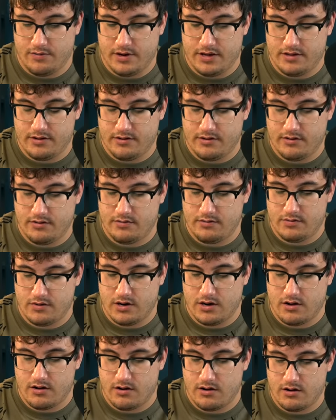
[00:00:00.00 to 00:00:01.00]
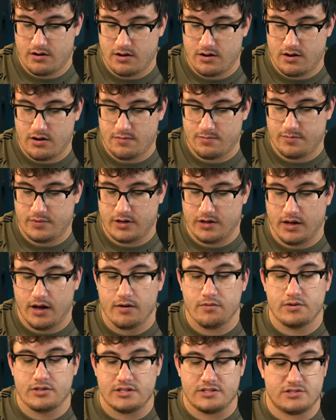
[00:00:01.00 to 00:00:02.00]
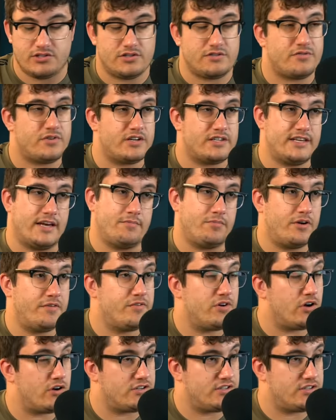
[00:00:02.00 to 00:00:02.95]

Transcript: I'd rather you not, but... Oh, well, this is just for an example. If you go